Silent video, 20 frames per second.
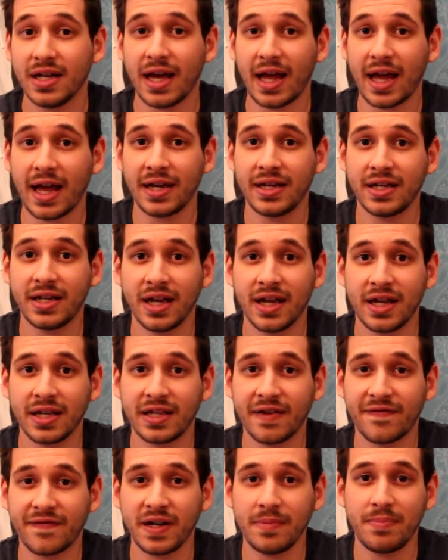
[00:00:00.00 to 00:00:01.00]
and
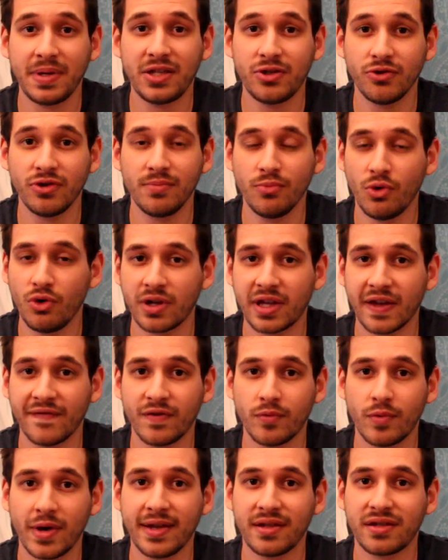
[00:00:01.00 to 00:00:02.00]
definitely be doing more
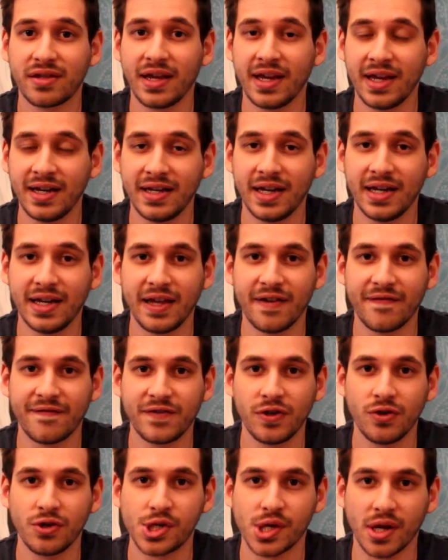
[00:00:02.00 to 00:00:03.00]
giveaways in the near
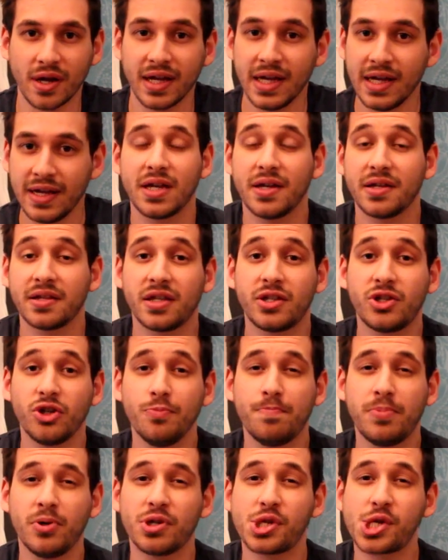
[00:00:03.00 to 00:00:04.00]
future. So
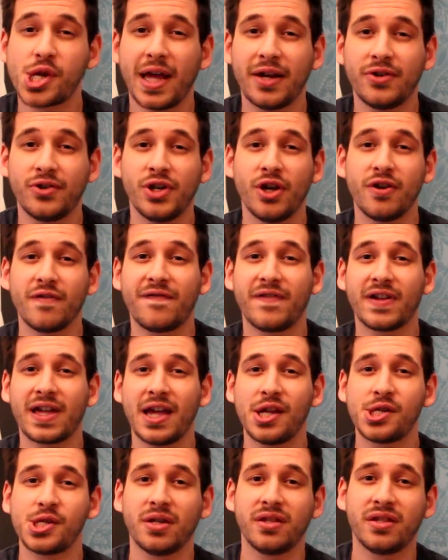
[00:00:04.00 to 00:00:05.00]
do put channel
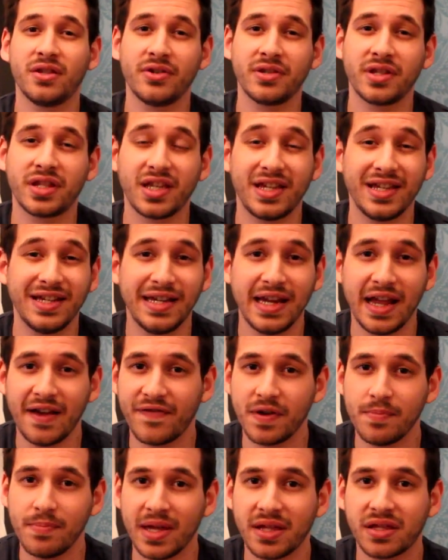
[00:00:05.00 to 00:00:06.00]
notifications on so you
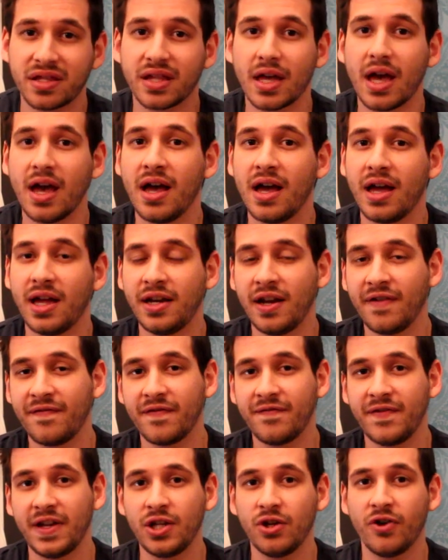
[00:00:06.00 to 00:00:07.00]
never miss
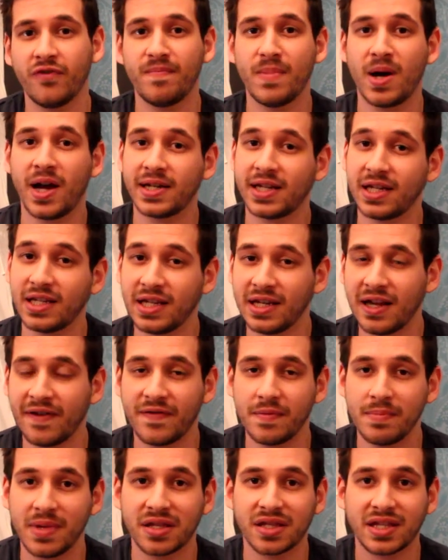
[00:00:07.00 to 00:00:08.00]
another video of mine and you
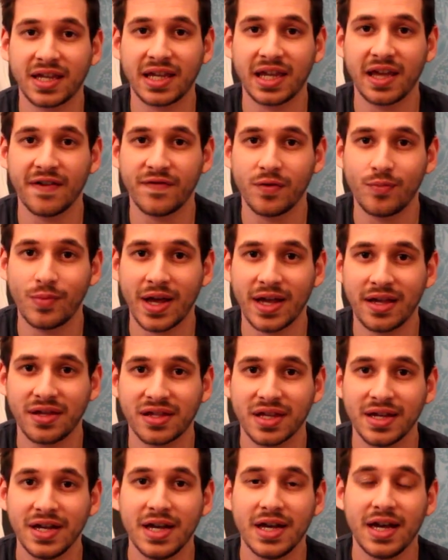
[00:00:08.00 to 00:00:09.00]
never miss the
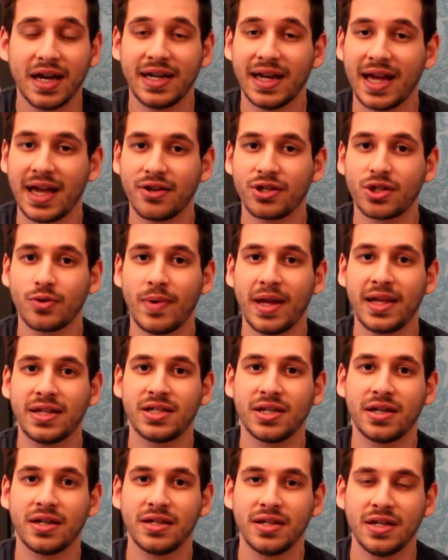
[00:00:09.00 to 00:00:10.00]
giveaways and how to
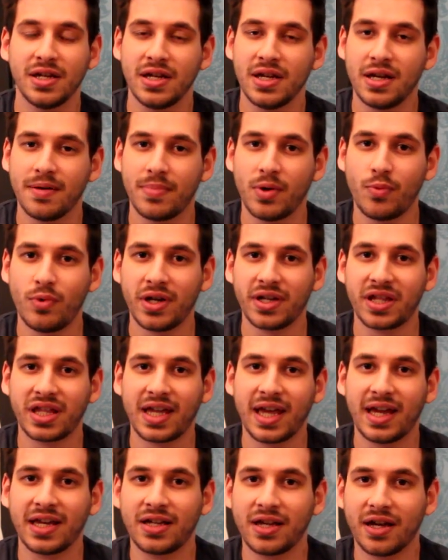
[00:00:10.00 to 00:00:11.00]
enter. But once
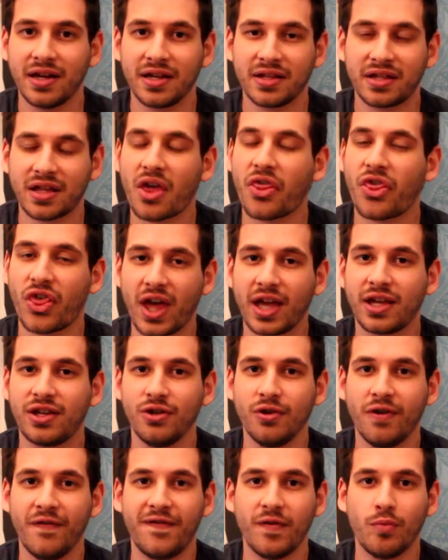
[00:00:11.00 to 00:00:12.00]
again, guys, thank
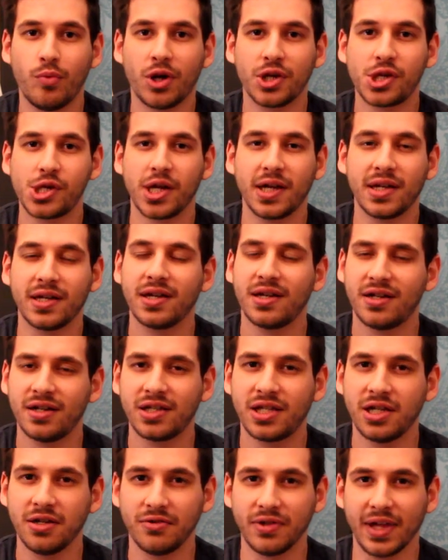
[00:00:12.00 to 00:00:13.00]
you all for watching, and
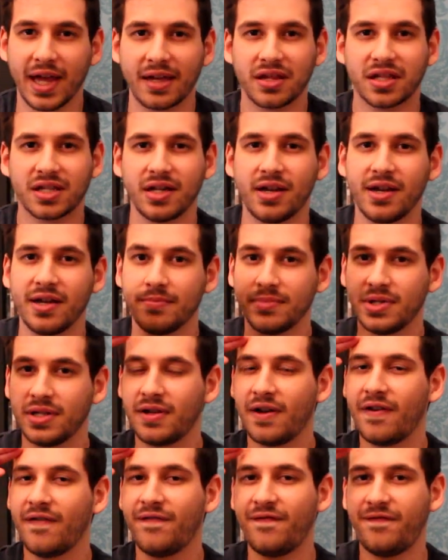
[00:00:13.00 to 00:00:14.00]
until next time,
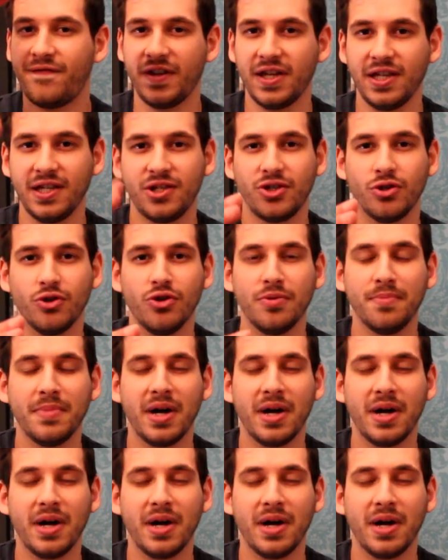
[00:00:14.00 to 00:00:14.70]
feed your